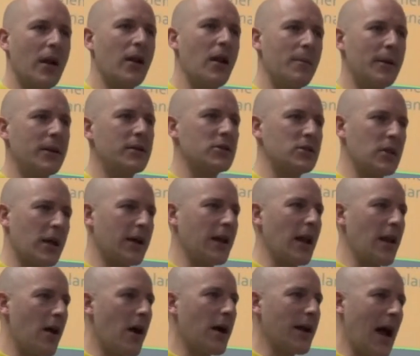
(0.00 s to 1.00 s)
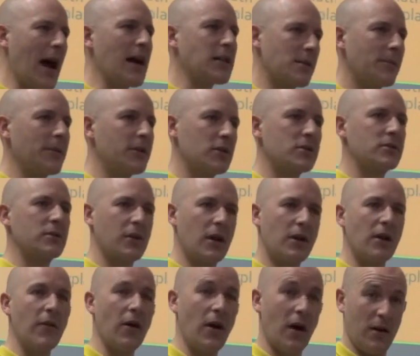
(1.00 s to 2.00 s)
And I don't mean just like an inert gas. I mean just
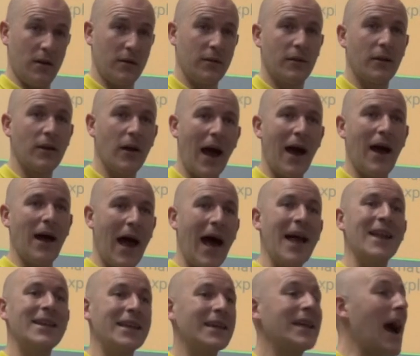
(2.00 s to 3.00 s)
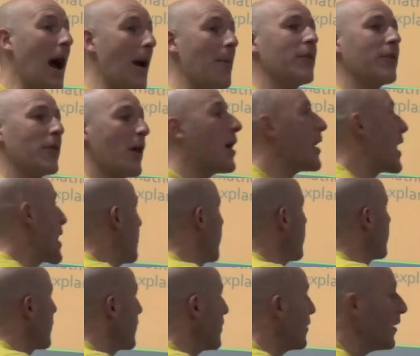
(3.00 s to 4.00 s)
kind of handicapped,
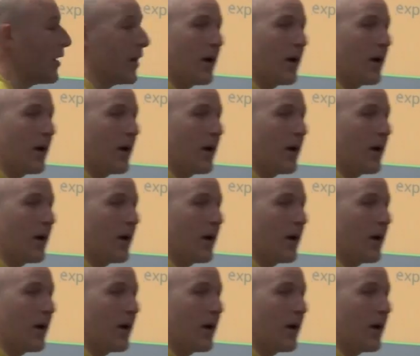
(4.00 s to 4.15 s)
unable to